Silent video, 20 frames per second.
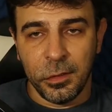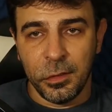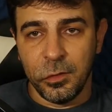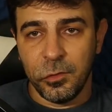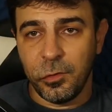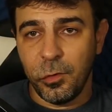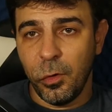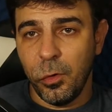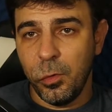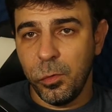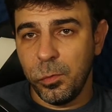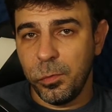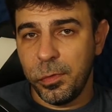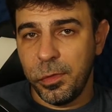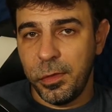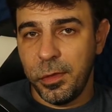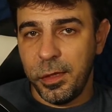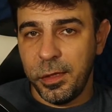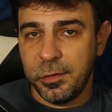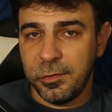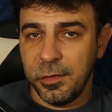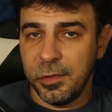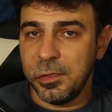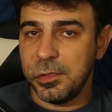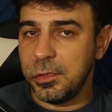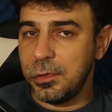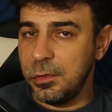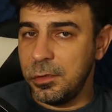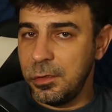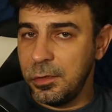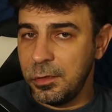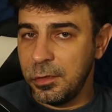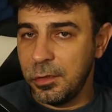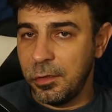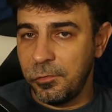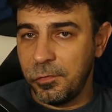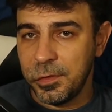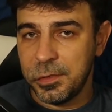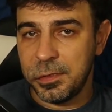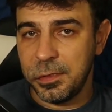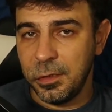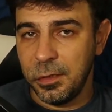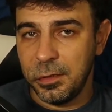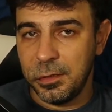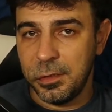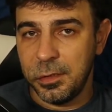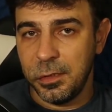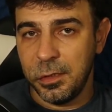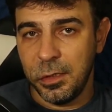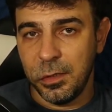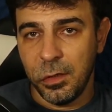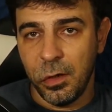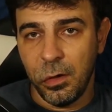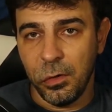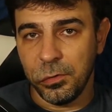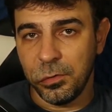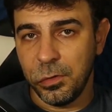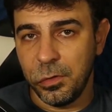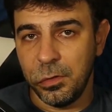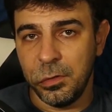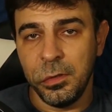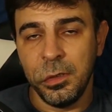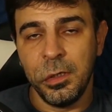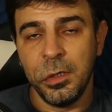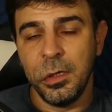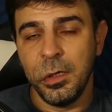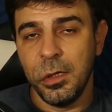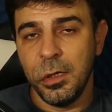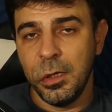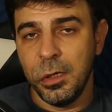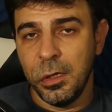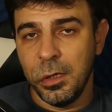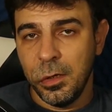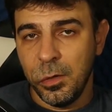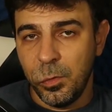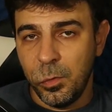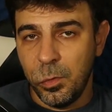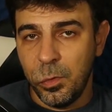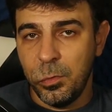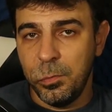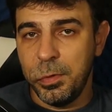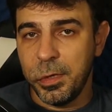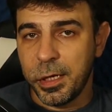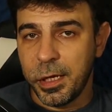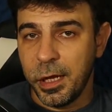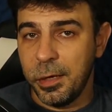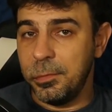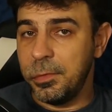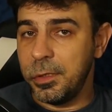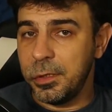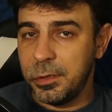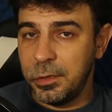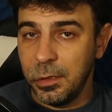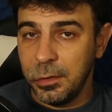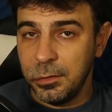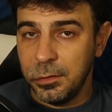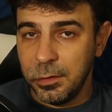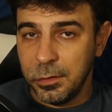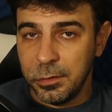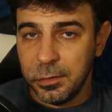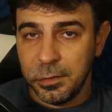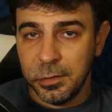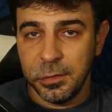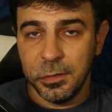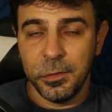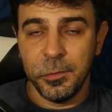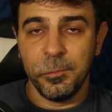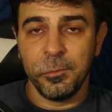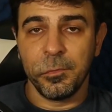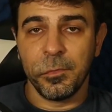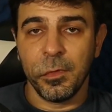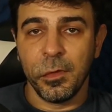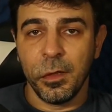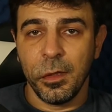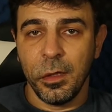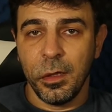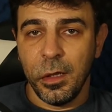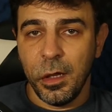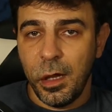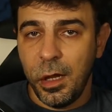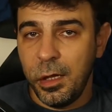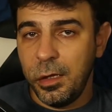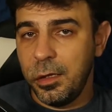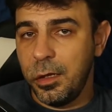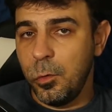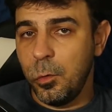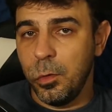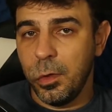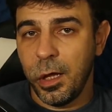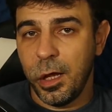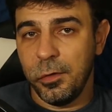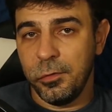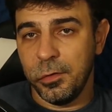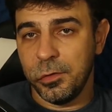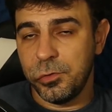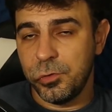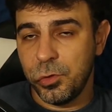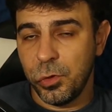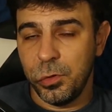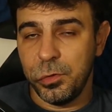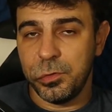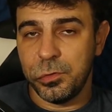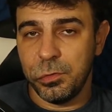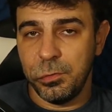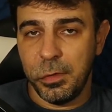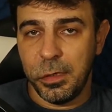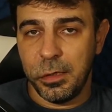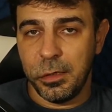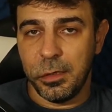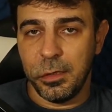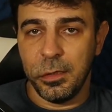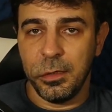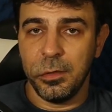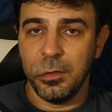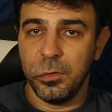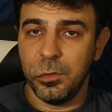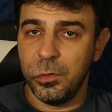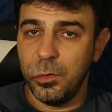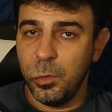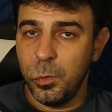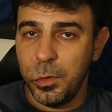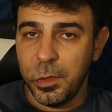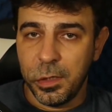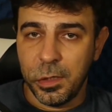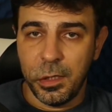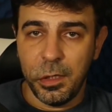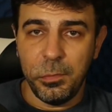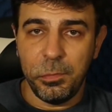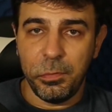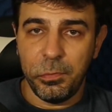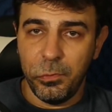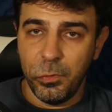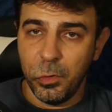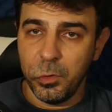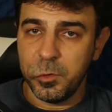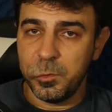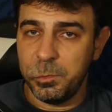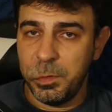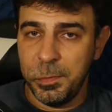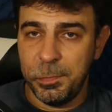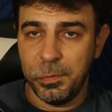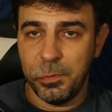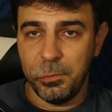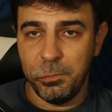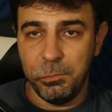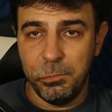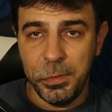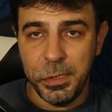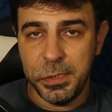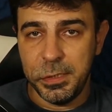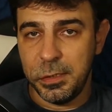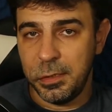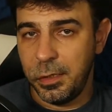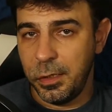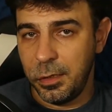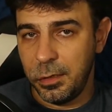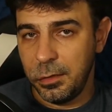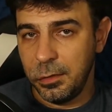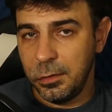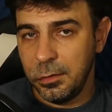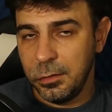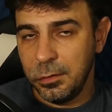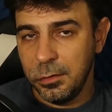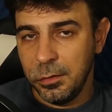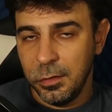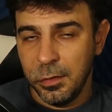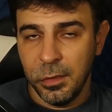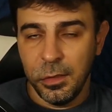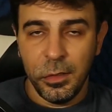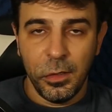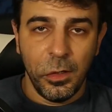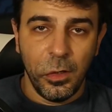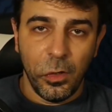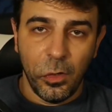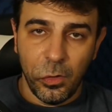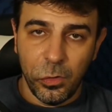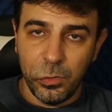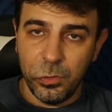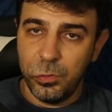So, essentially, the facility in Hawthorne will become redundant, and they will have a choice to make. Do we keep those people busy there, or